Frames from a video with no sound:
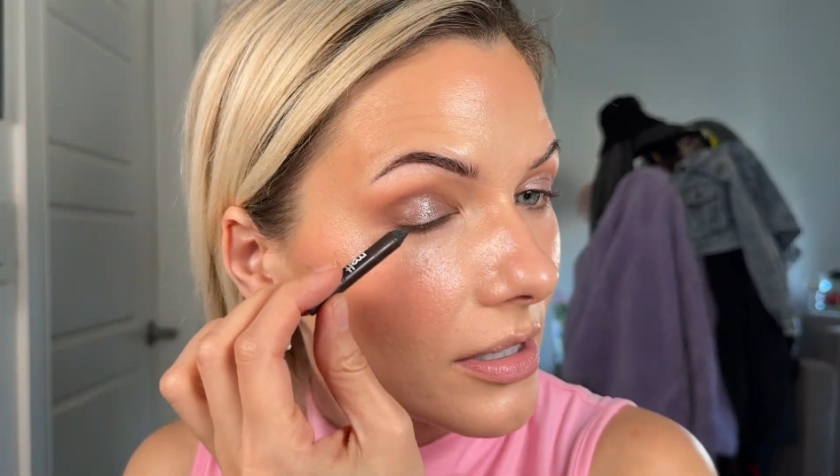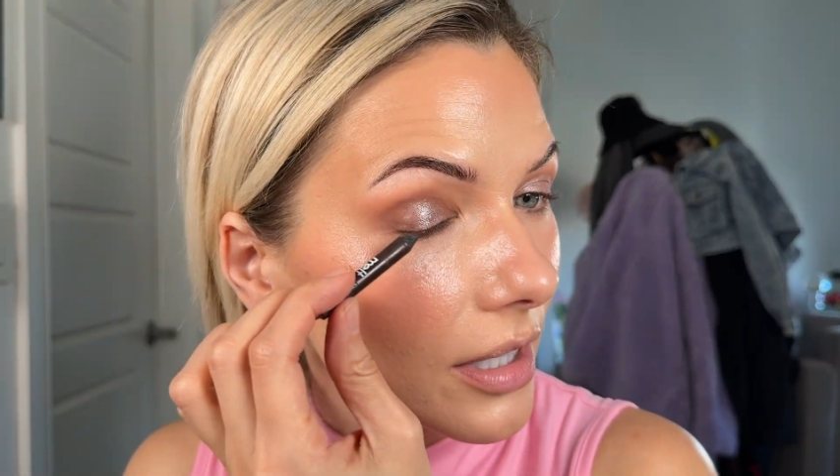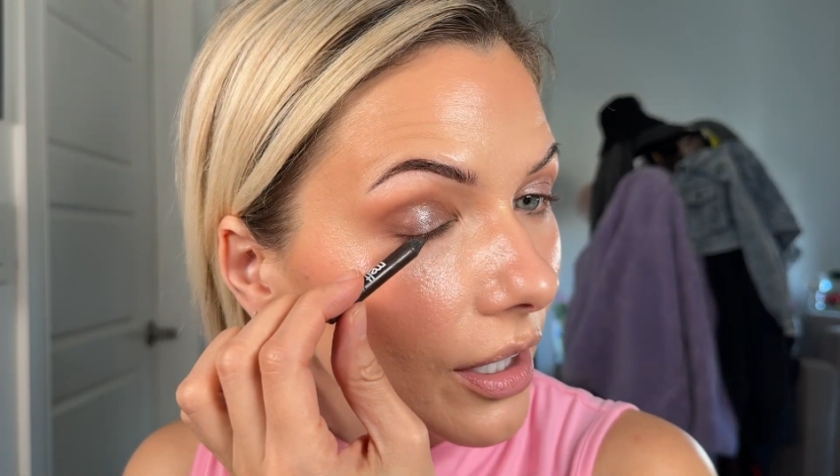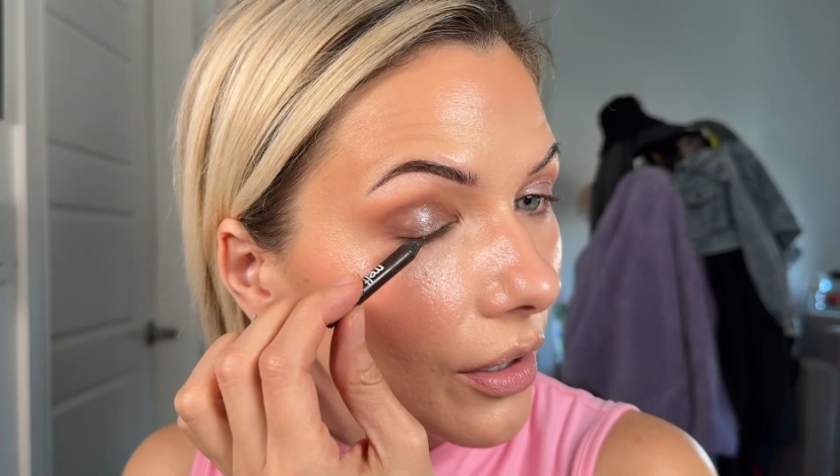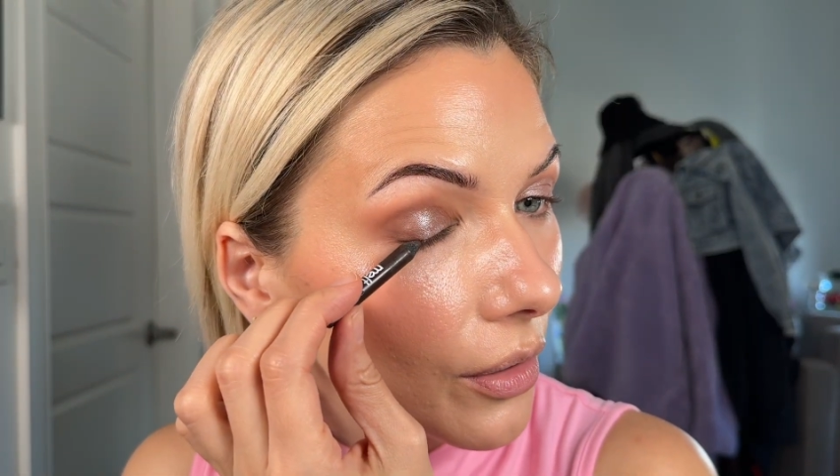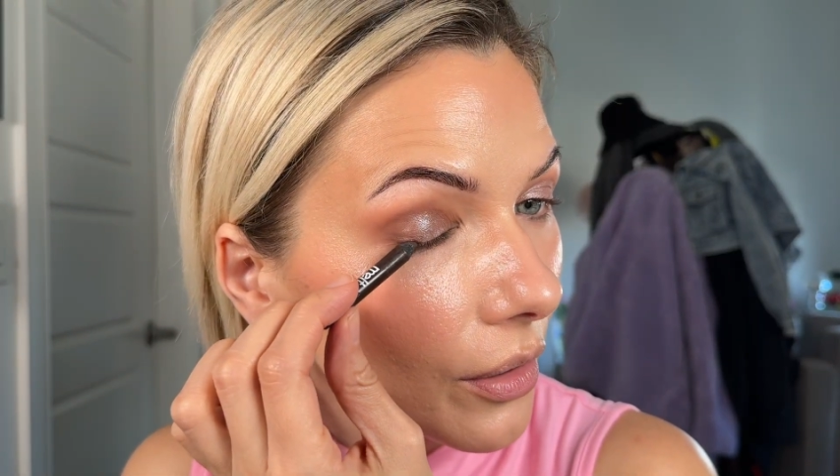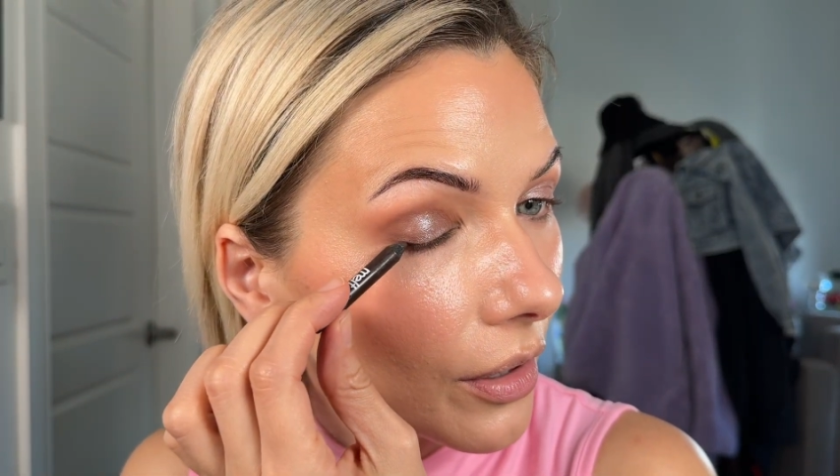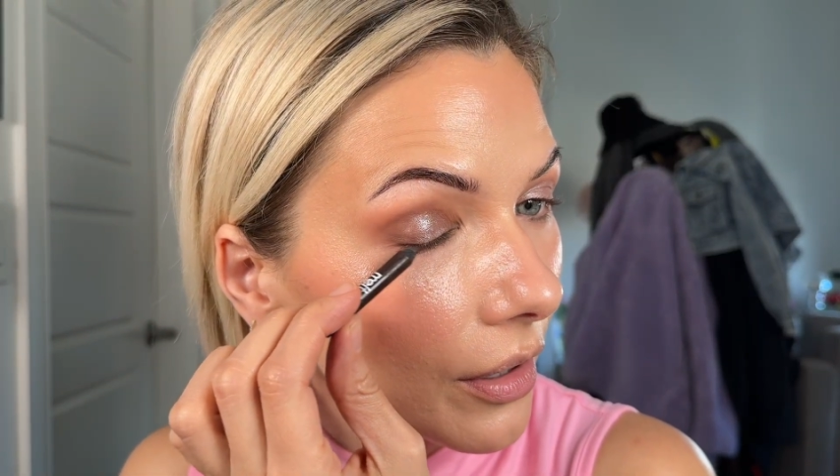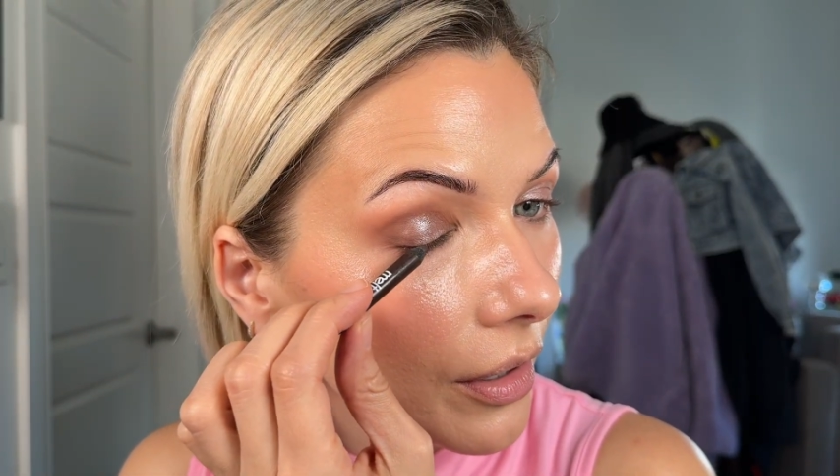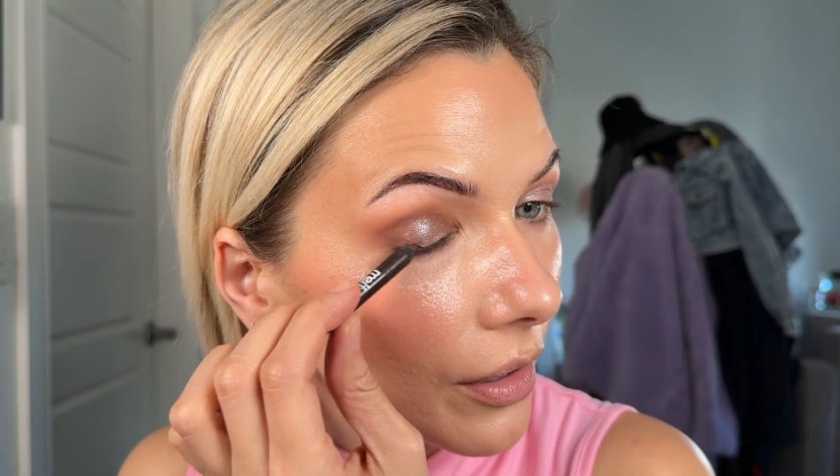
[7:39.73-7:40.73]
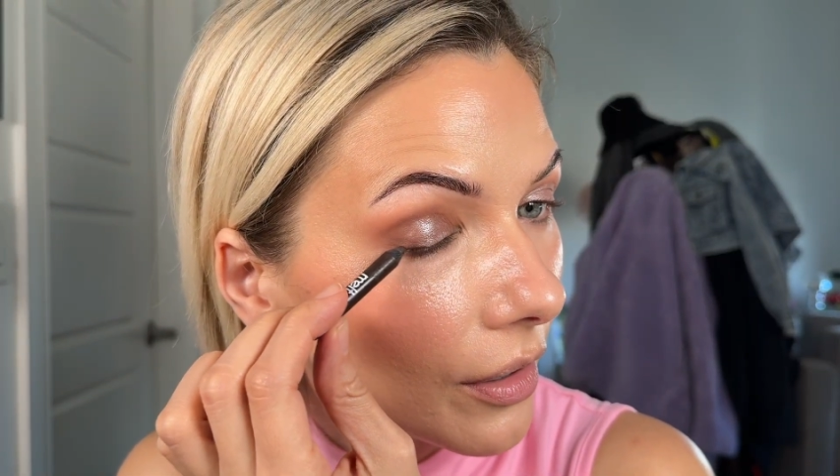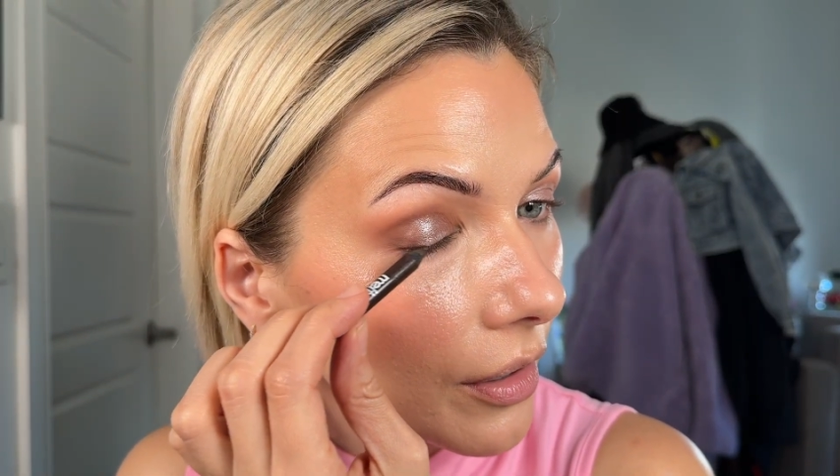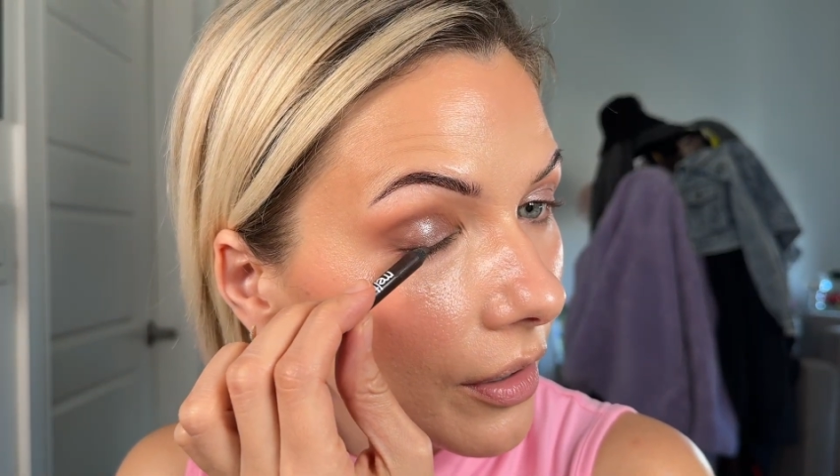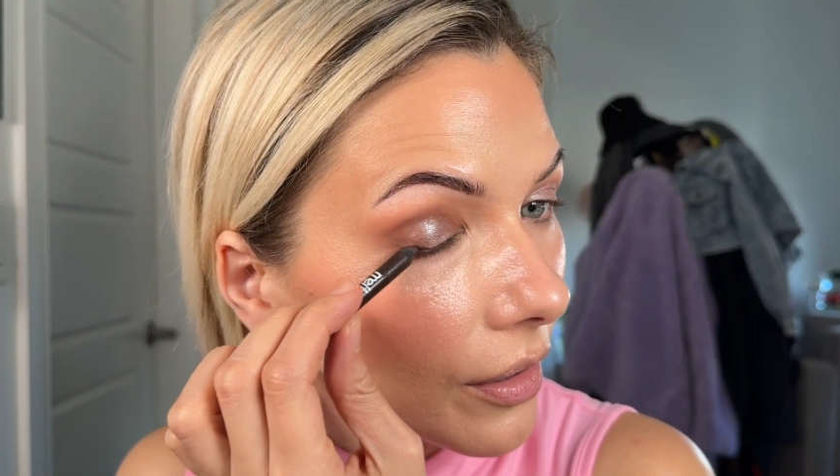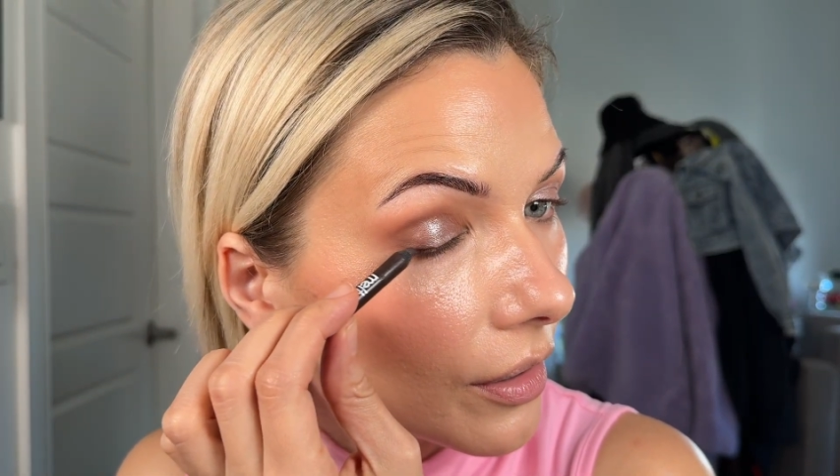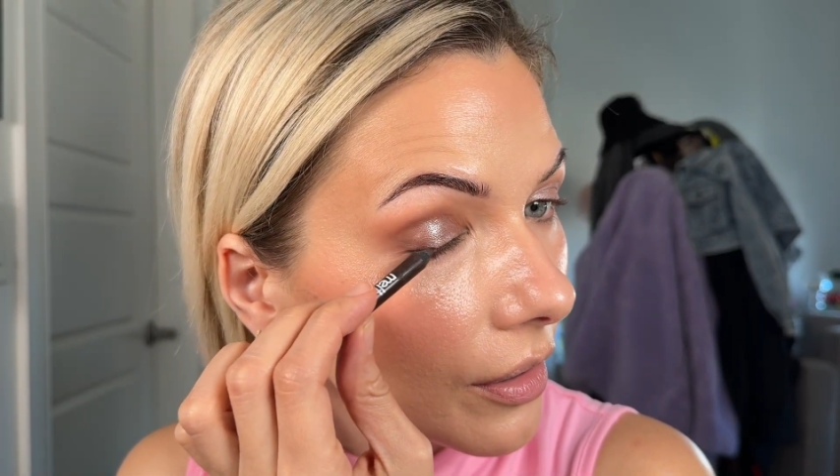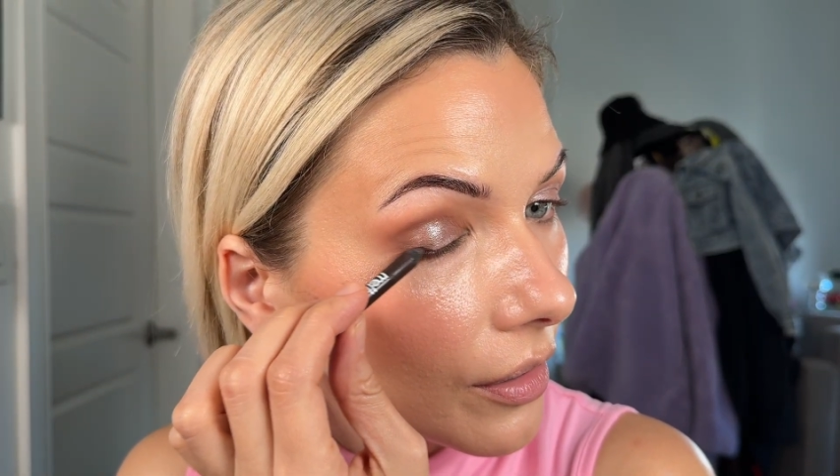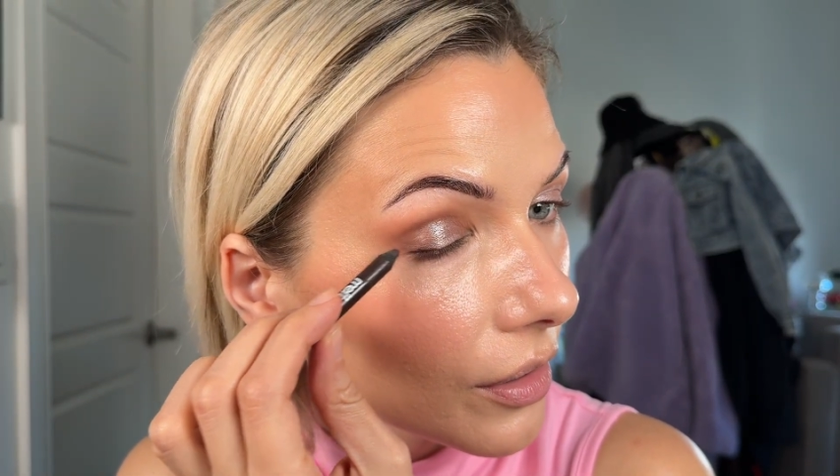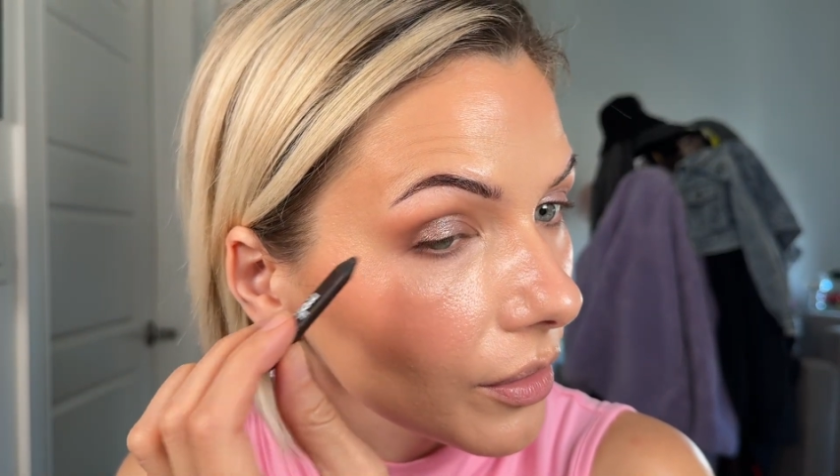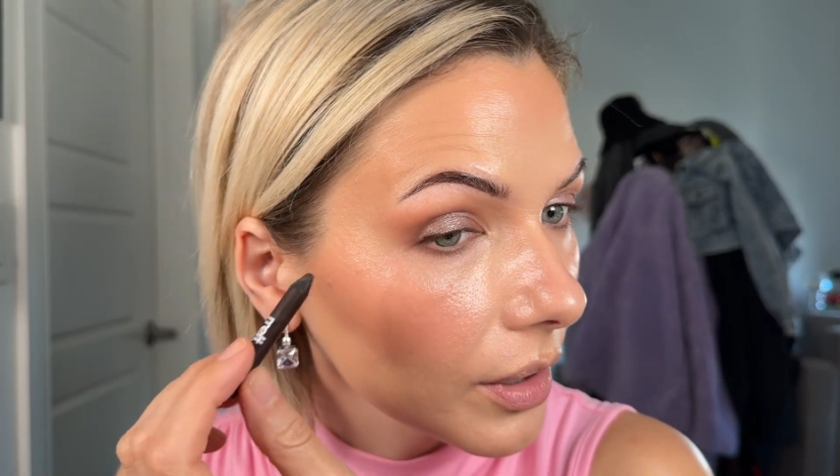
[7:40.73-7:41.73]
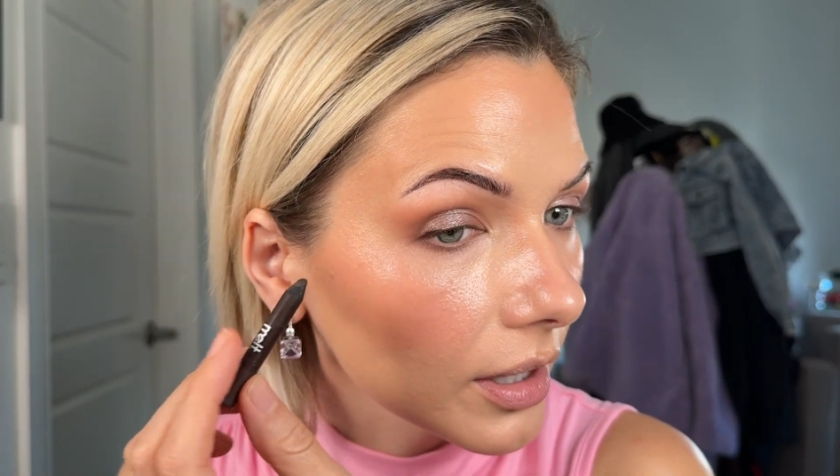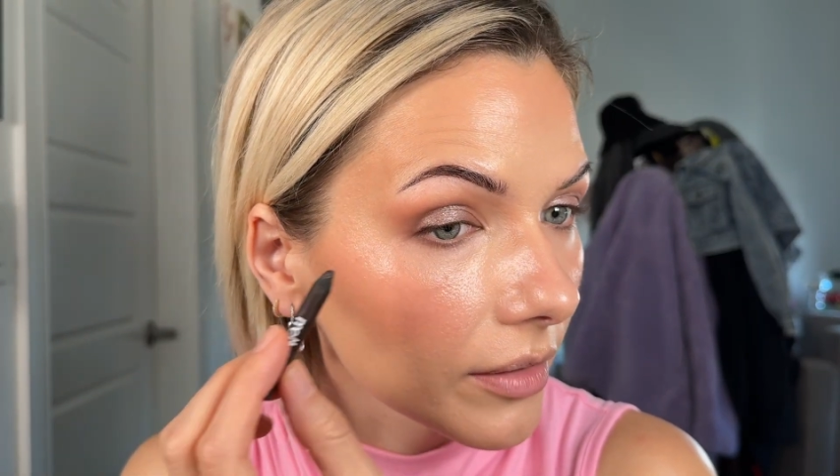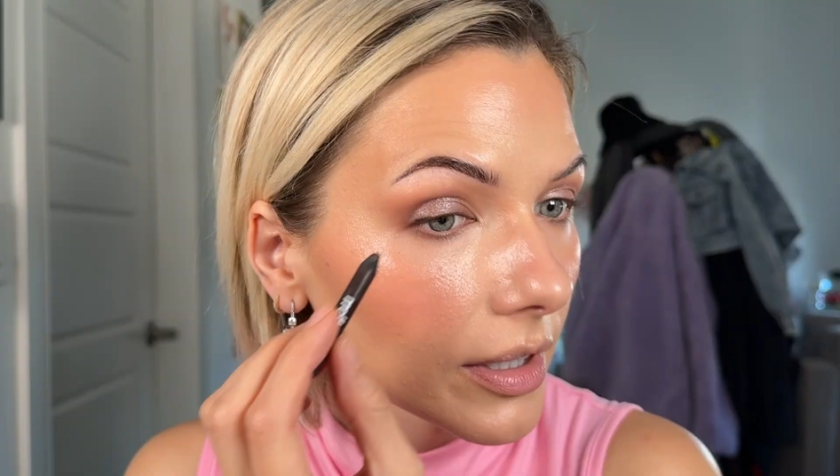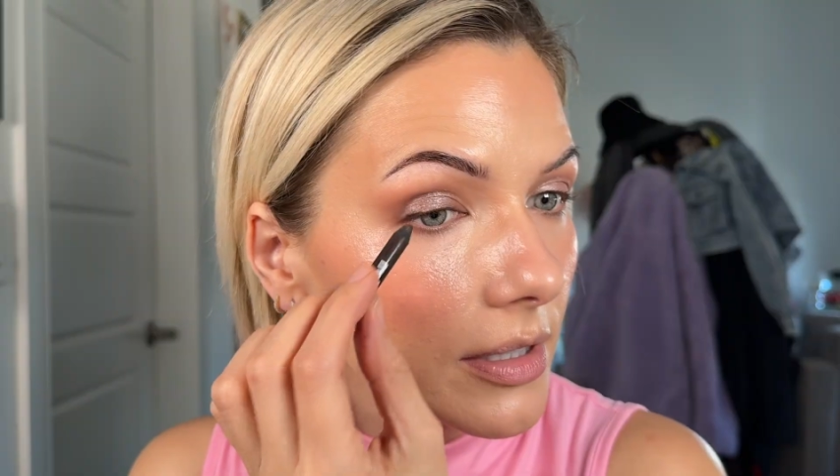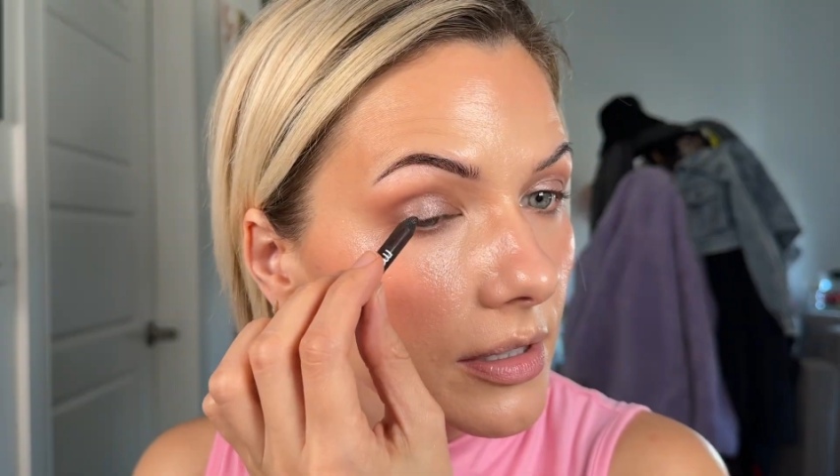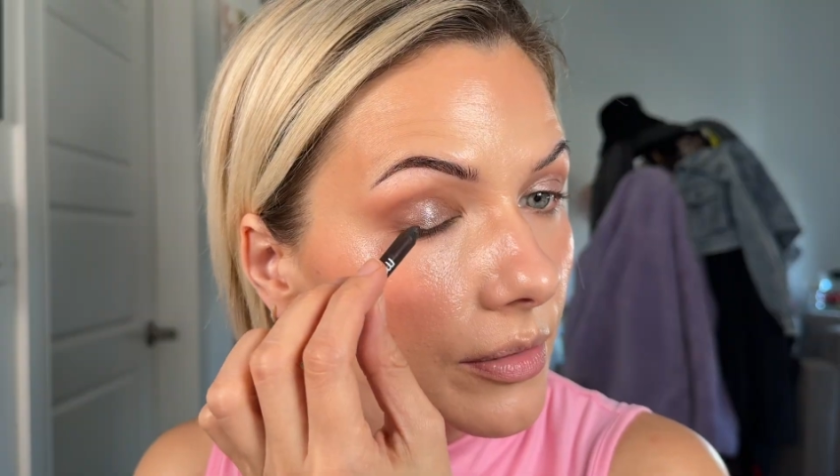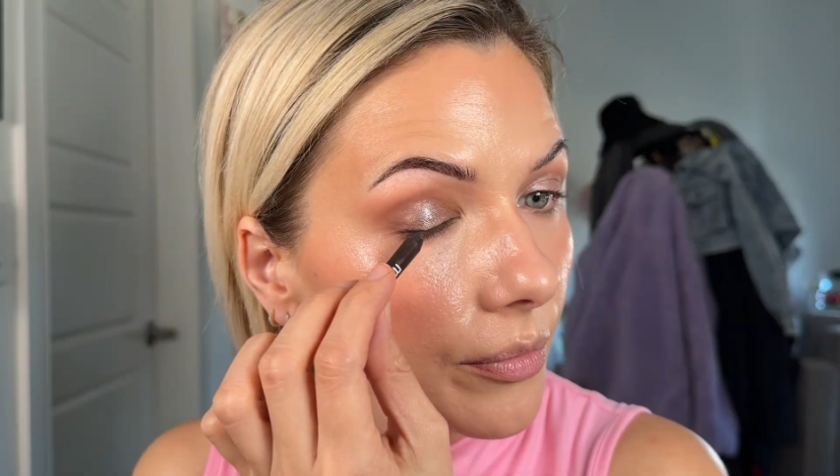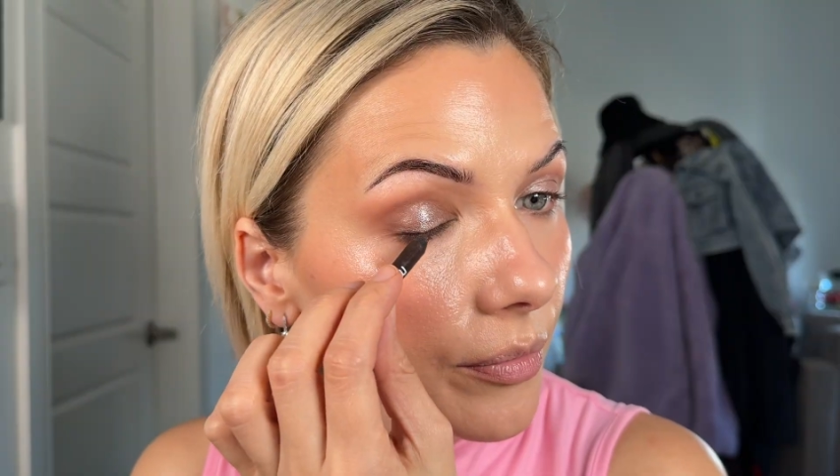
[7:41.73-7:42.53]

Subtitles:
so you know I love it.